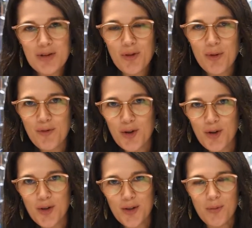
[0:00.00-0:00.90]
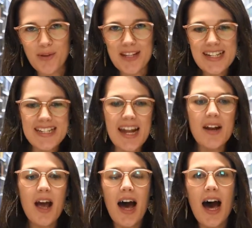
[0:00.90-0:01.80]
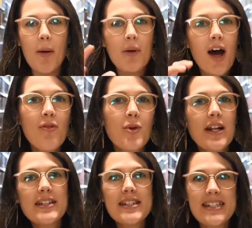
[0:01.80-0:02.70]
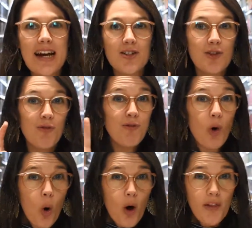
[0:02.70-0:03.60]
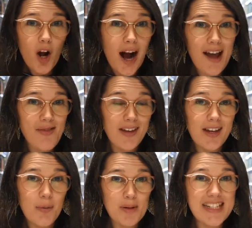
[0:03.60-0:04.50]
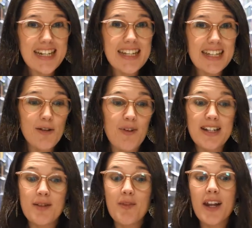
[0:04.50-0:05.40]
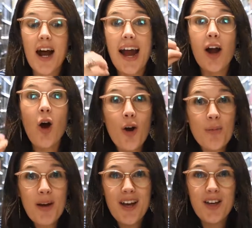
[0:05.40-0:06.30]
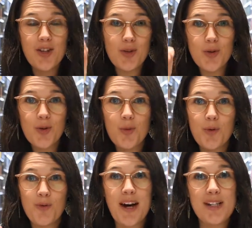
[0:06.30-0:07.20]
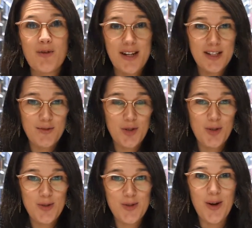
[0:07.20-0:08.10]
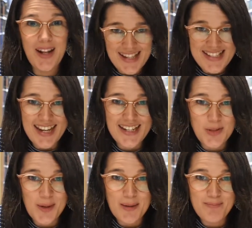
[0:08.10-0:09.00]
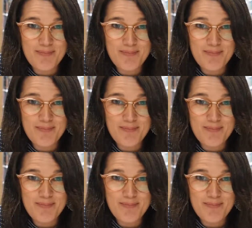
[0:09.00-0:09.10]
of them if you Google them on the internet, but I've whittled it down to 4 that I think are particularly effective that I hope you will find effective too. So let's get into it.